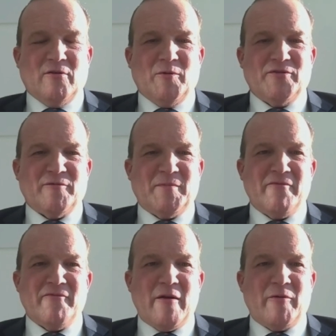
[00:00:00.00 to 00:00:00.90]
always have
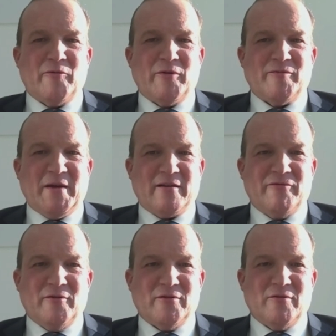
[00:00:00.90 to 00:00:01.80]
been very
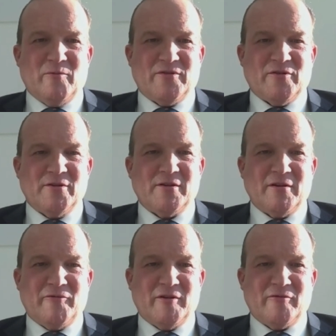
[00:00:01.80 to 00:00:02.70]
respectful with all the
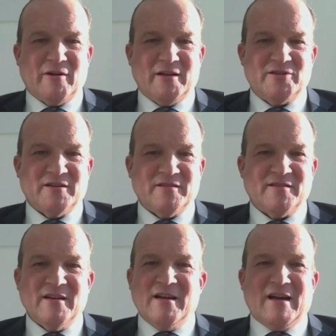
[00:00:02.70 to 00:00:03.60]
different
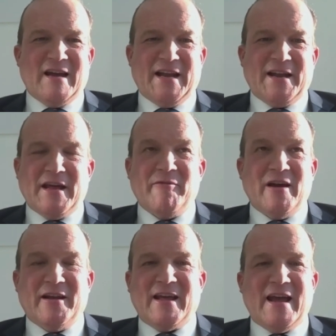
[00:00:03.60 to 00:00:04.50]
religions, and I
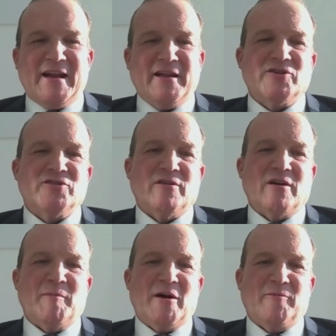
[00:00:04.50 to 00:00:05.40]
never had any issue
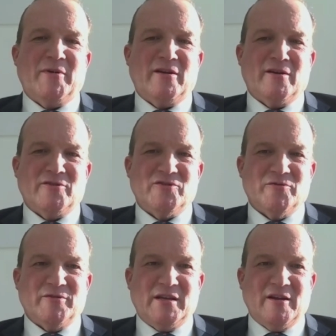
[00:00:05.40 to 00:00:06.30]
about being a
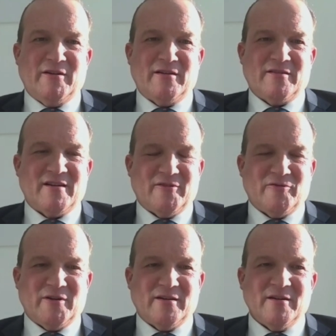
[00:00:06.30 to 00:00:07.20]
Jew here in this
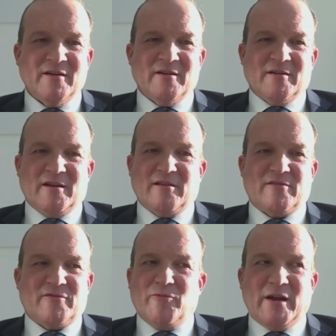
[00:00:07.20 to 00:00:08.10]
country.
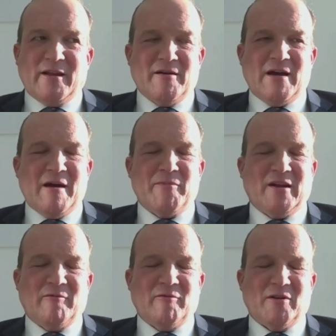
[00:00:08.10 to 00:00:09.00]
It's really
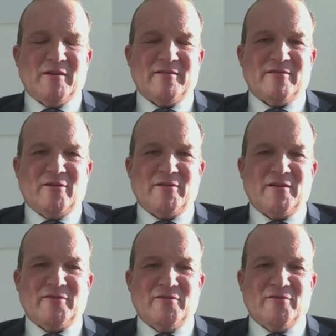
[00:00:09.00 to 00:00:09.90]
unbelievable. As long
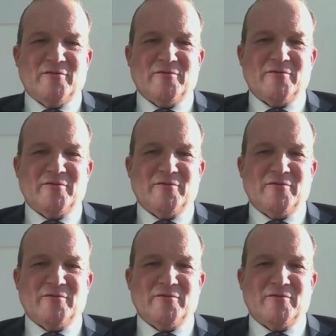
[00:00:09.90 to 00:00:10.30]
as you